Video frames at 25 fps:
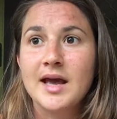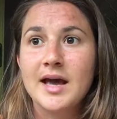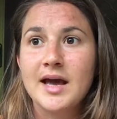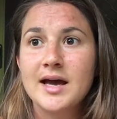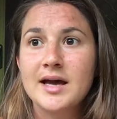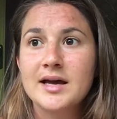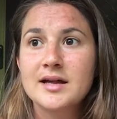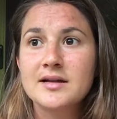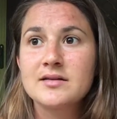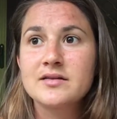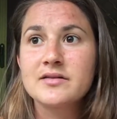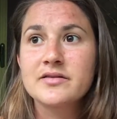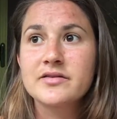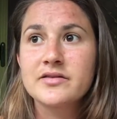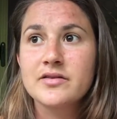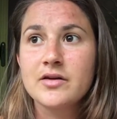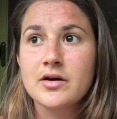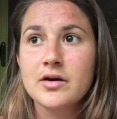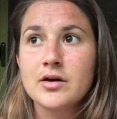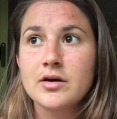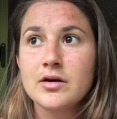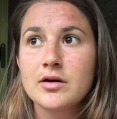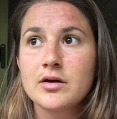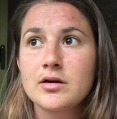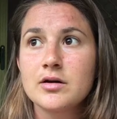And
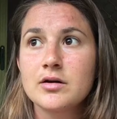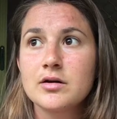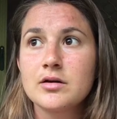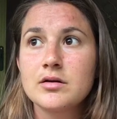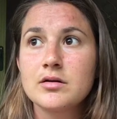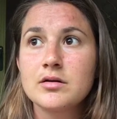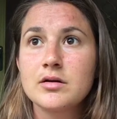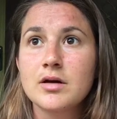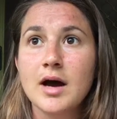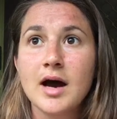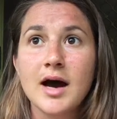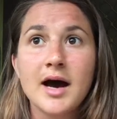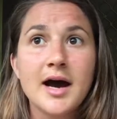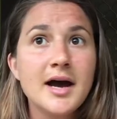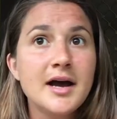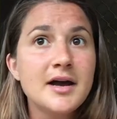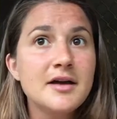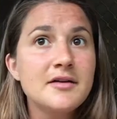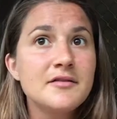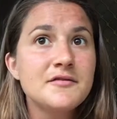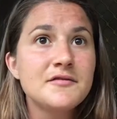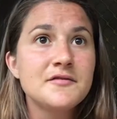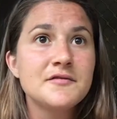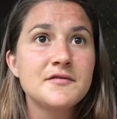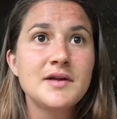so
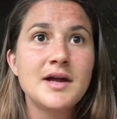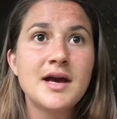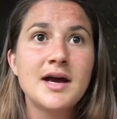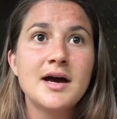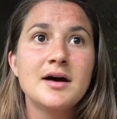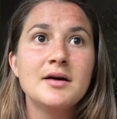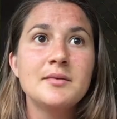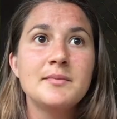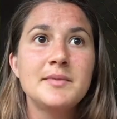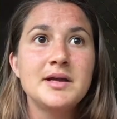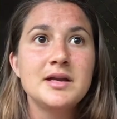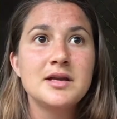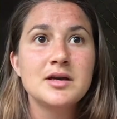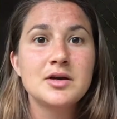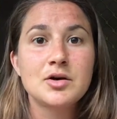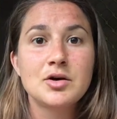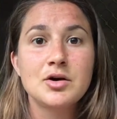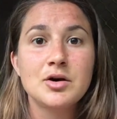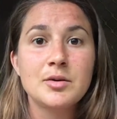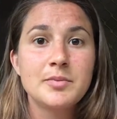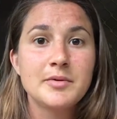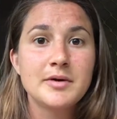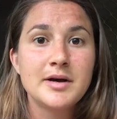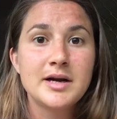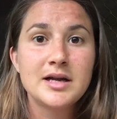I've now been
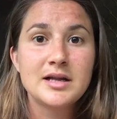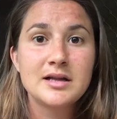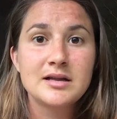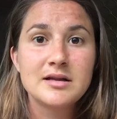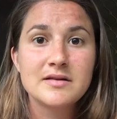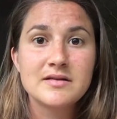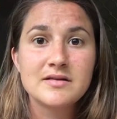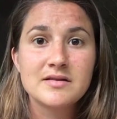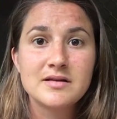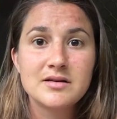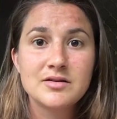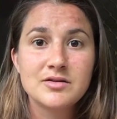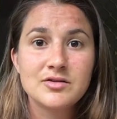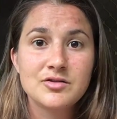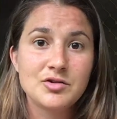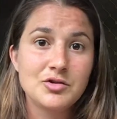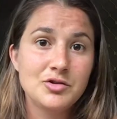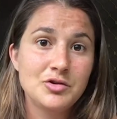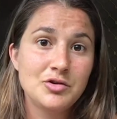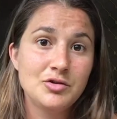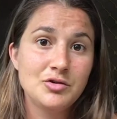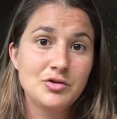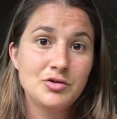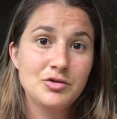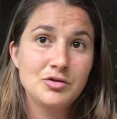incorporating this
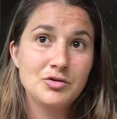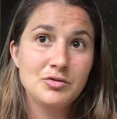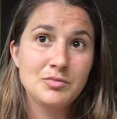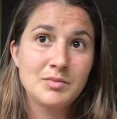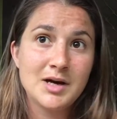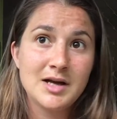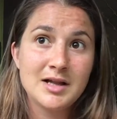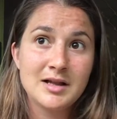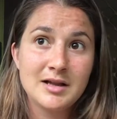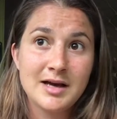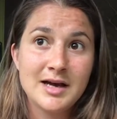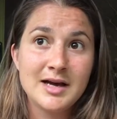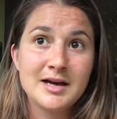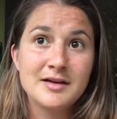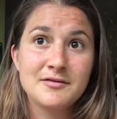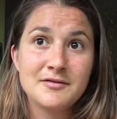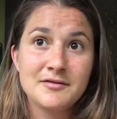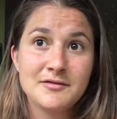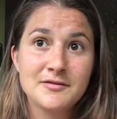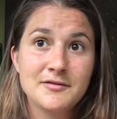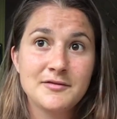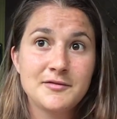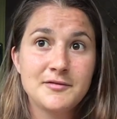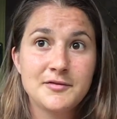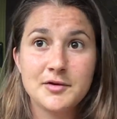into my life
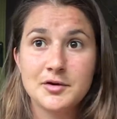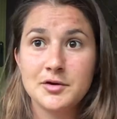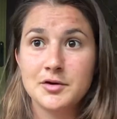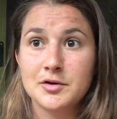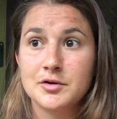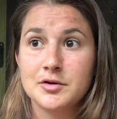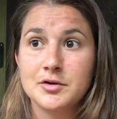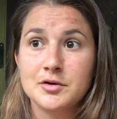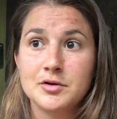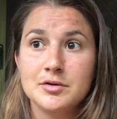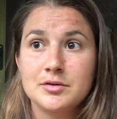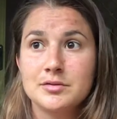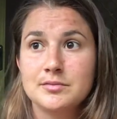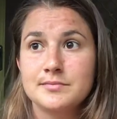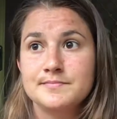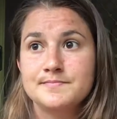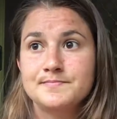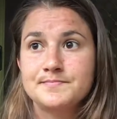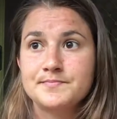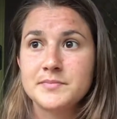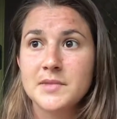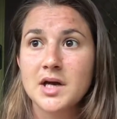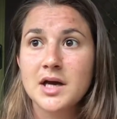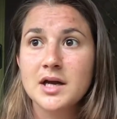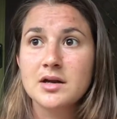for,
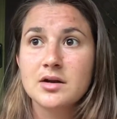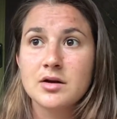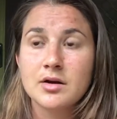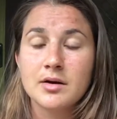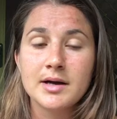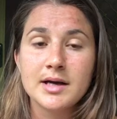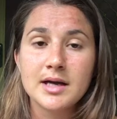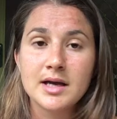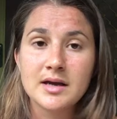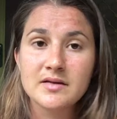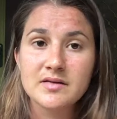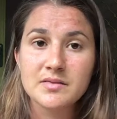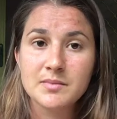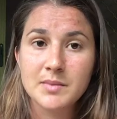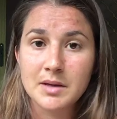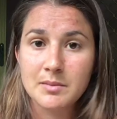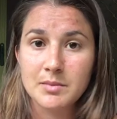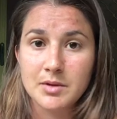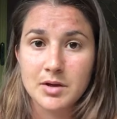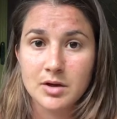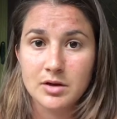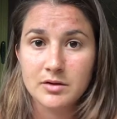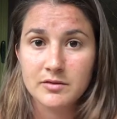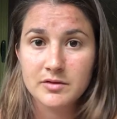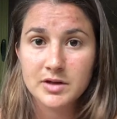I don't know, I guess
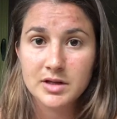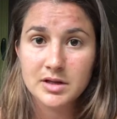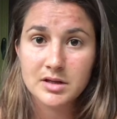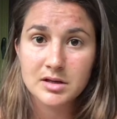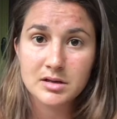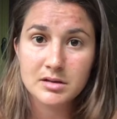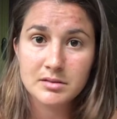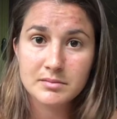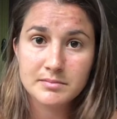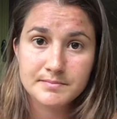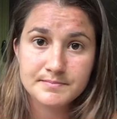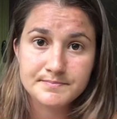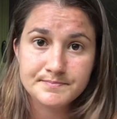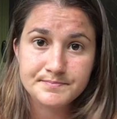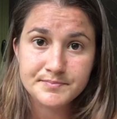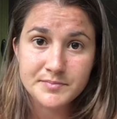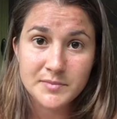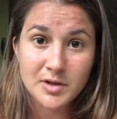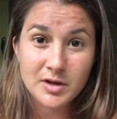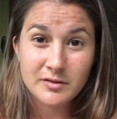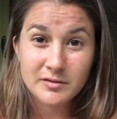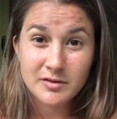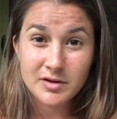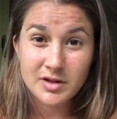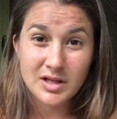maybe over
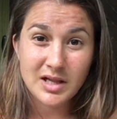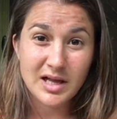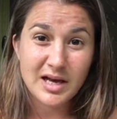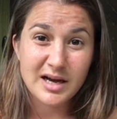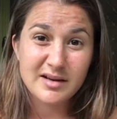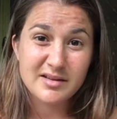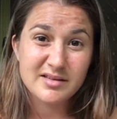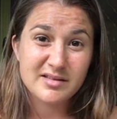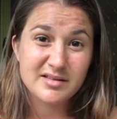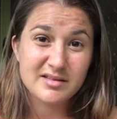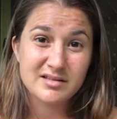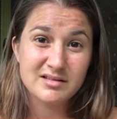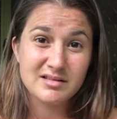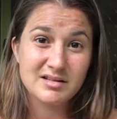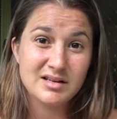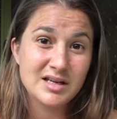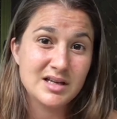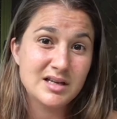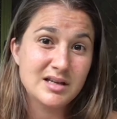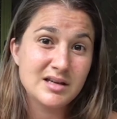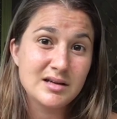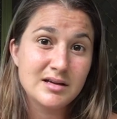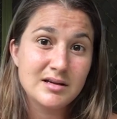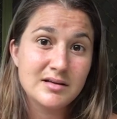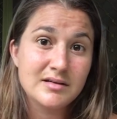the last
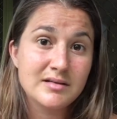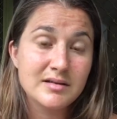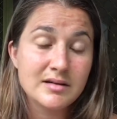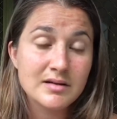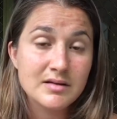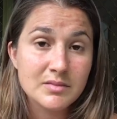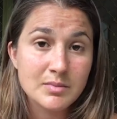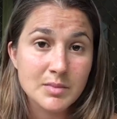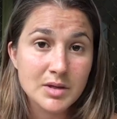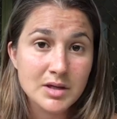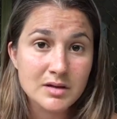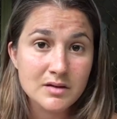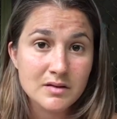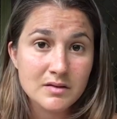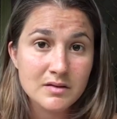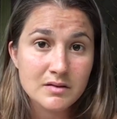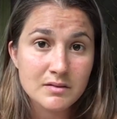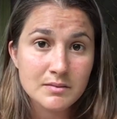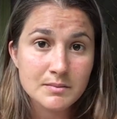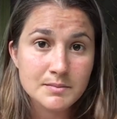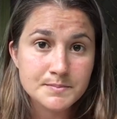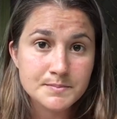year, 6 months.